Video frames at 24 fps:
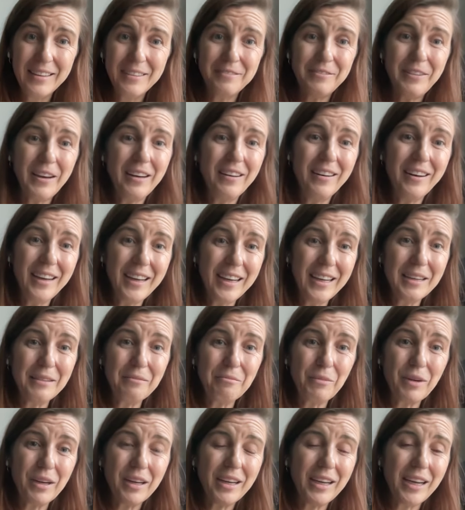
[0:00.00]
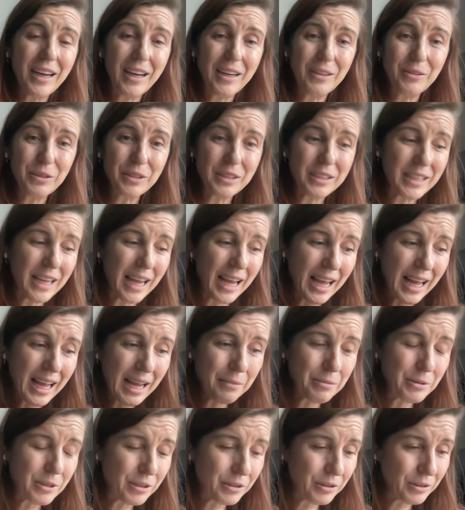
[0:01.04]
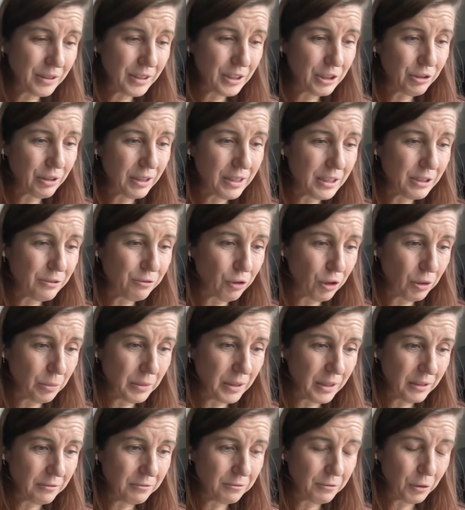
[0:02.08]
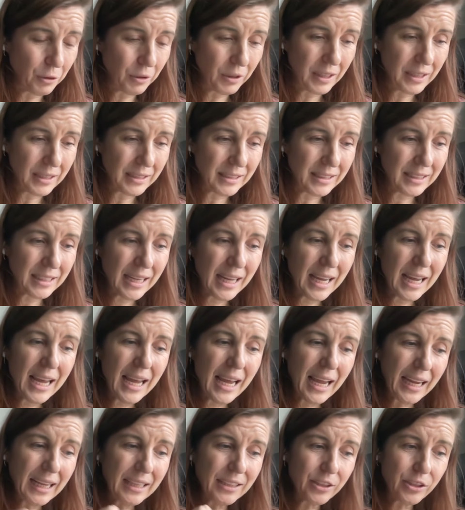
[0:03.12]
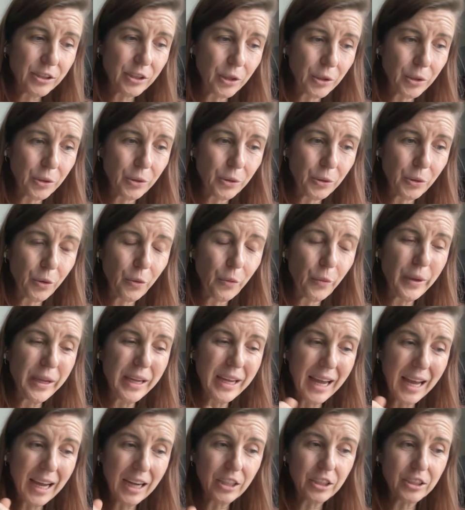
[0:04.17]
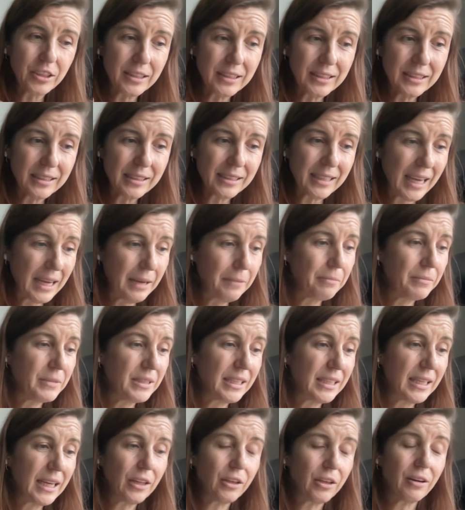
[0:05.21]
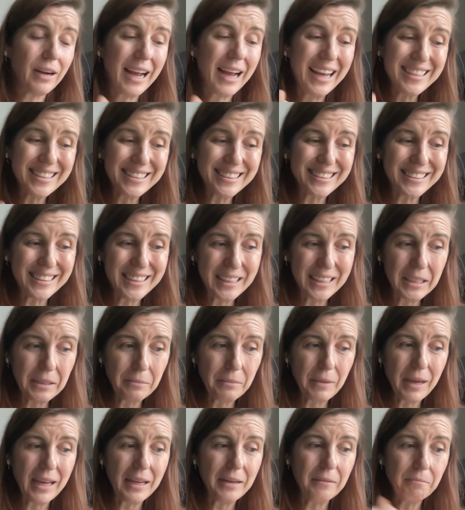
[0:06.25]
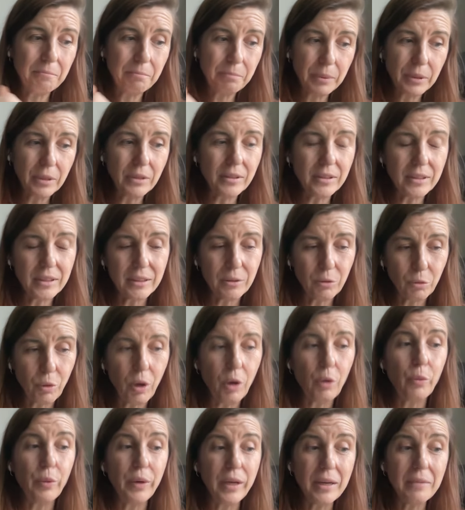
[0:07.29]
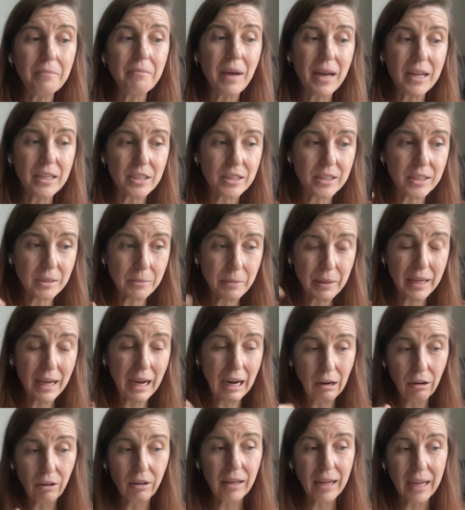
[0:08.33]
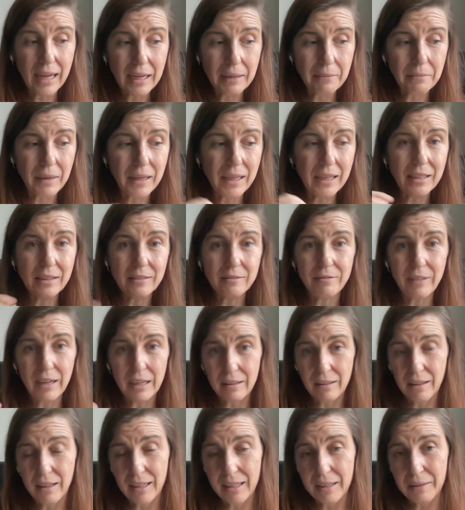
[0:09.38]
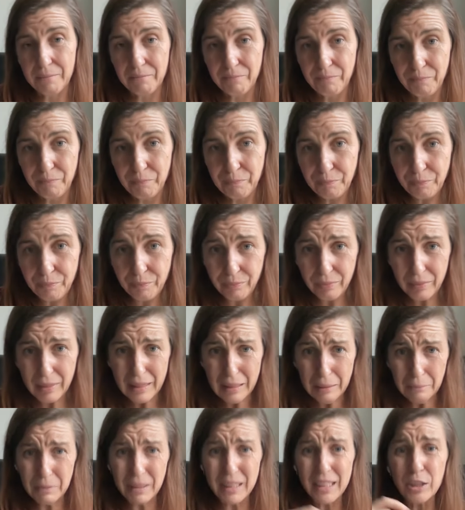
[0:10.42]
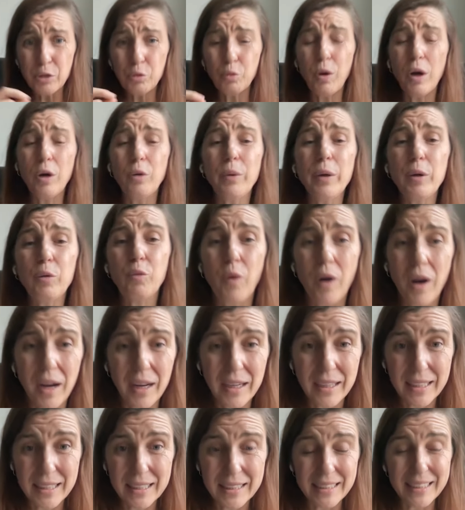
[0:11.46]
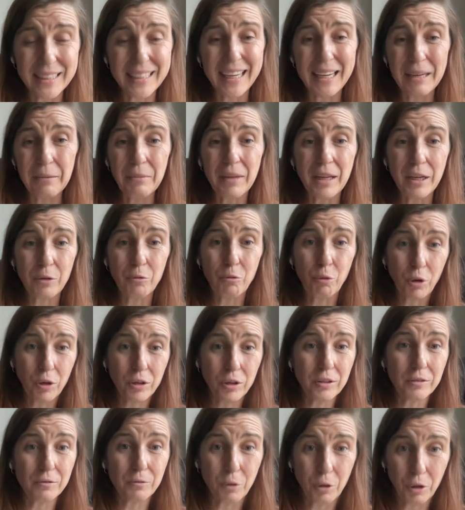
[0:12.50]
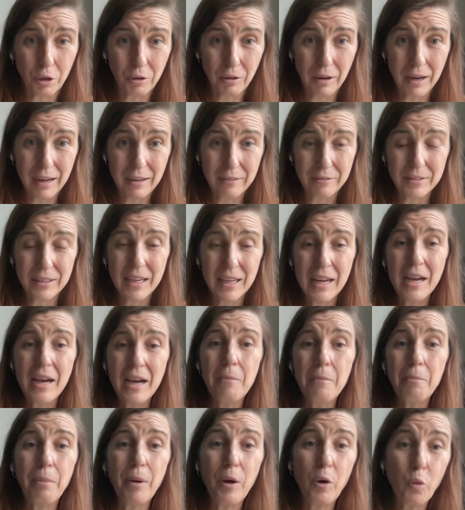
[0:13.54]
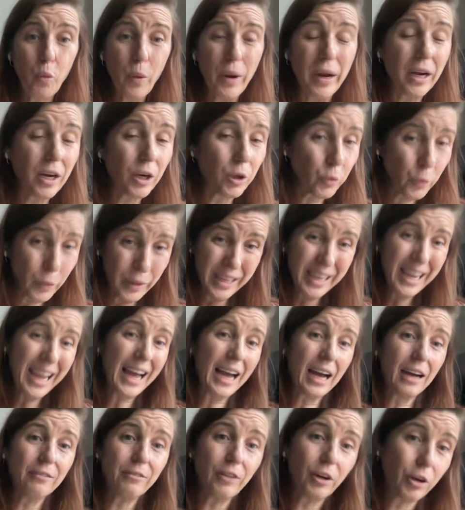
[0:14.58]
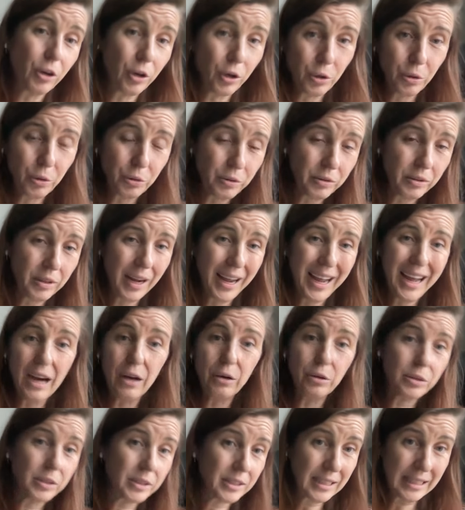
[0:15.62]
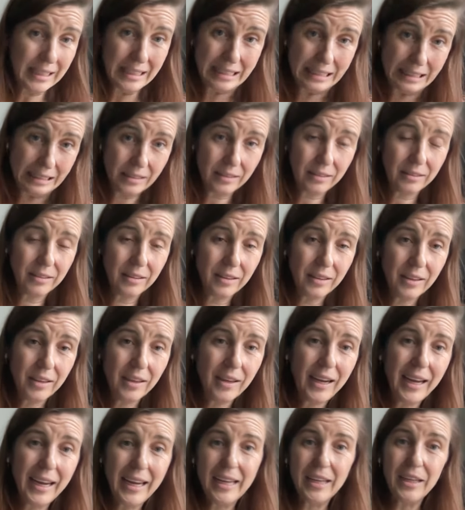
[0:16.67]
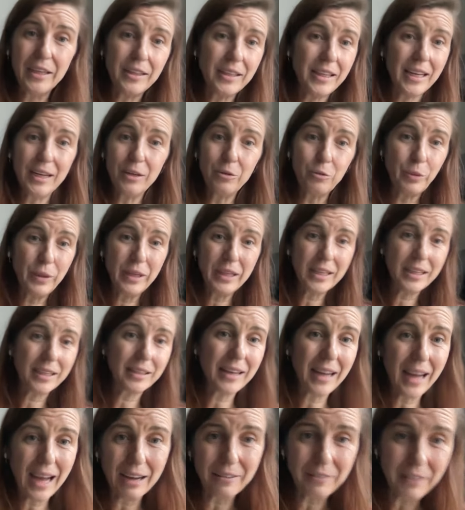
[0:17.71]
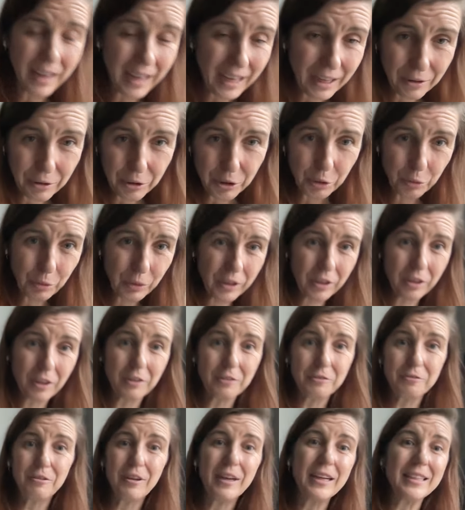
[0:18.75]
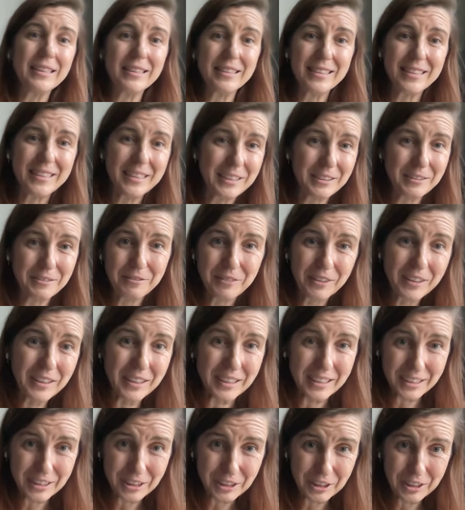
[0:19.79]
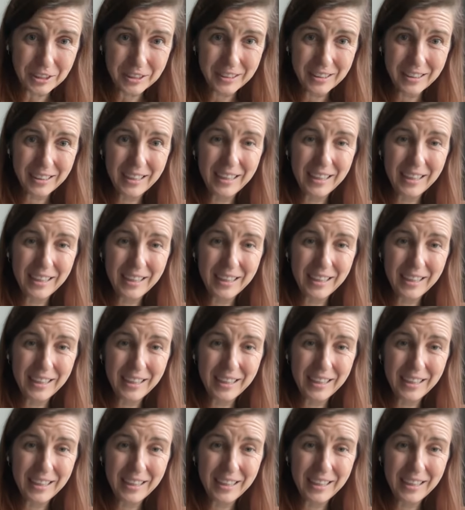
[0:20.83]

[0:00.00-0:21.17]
Valheim, it was absolutely transformative for us. And so we actually just came together as a team and built what imagined to be our game in Valheim. Because what we want is a game like World of Warcraft, but where we have our own house in it. And then we can have a house with our friends in a village.